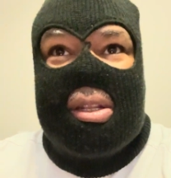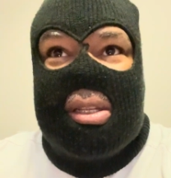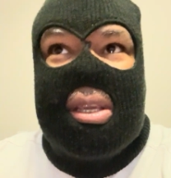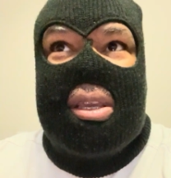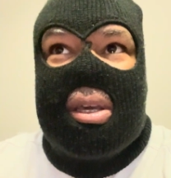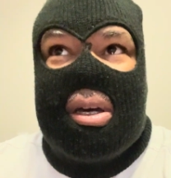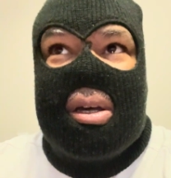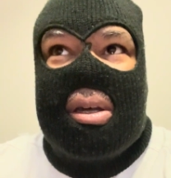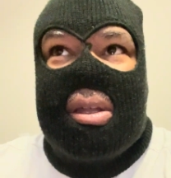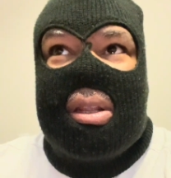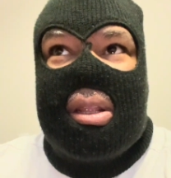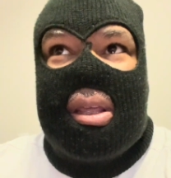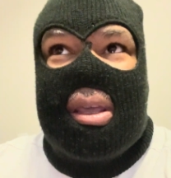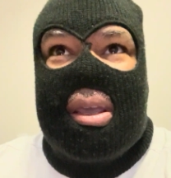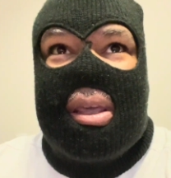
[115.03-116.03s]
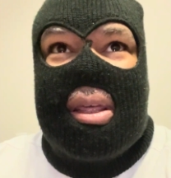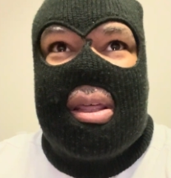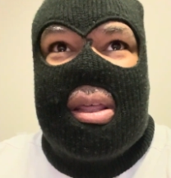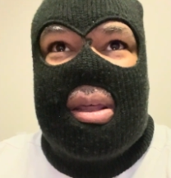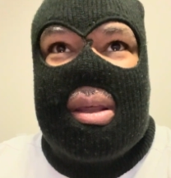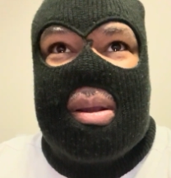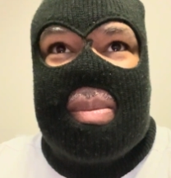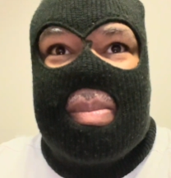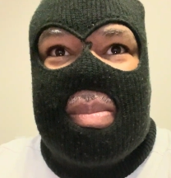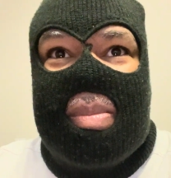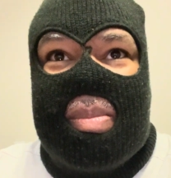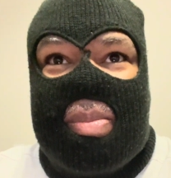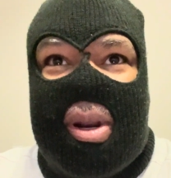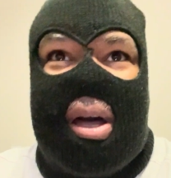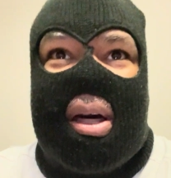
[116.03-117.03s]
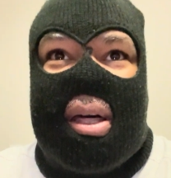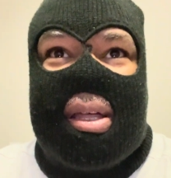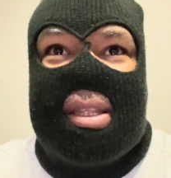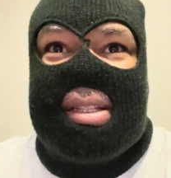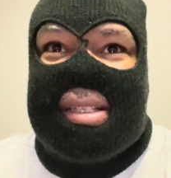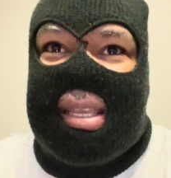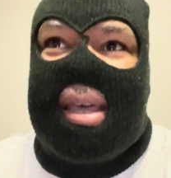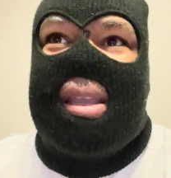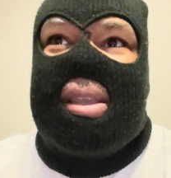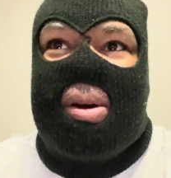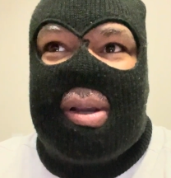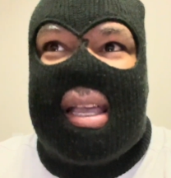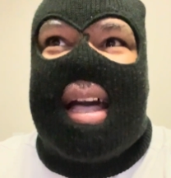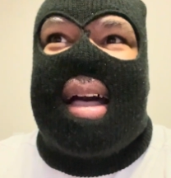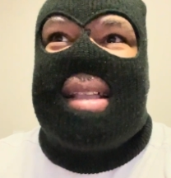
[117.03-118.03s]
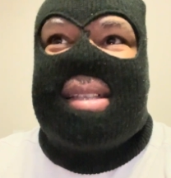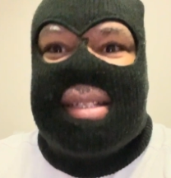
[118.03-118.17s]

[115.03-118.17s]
Deion, bruh, tell your guy to